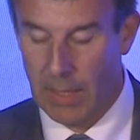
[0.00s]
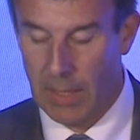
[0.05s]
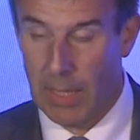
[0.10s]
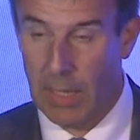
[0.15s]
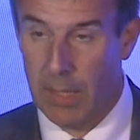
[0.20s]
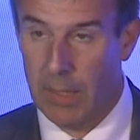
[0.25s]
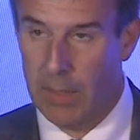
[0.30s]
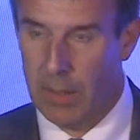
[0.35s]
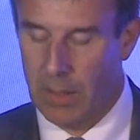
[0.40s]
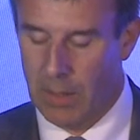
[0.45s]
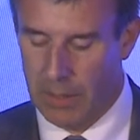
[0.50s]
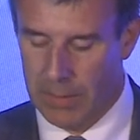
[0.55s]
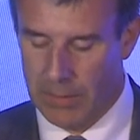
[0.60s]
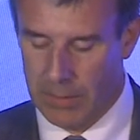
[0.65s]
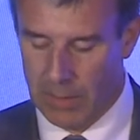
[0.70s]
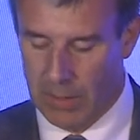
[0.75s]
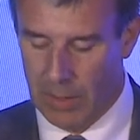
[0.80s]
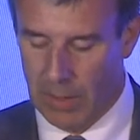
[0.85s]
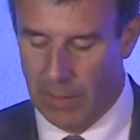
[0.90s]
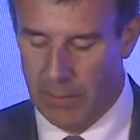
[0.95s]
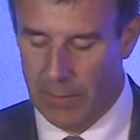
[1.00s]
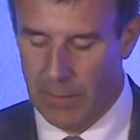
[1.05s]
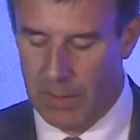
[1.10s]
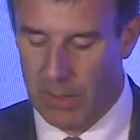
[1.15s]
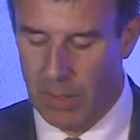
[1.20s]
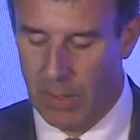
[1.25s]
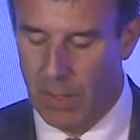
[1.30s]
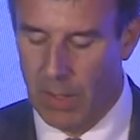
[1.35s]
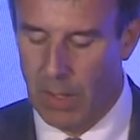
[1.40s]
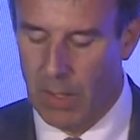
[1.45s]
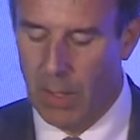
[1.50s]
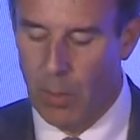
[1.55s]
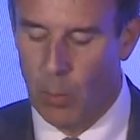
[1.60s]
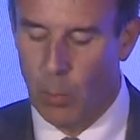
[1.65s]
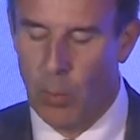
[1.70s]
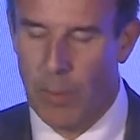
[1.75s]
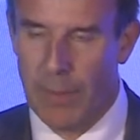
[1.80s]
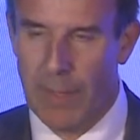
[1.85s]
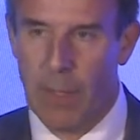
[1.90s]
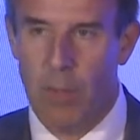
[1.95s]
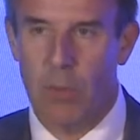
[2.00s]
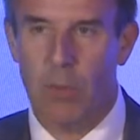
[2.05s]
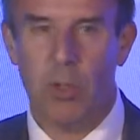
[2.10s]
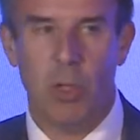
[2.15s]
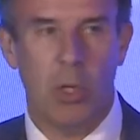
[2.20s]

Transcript: and enhance service without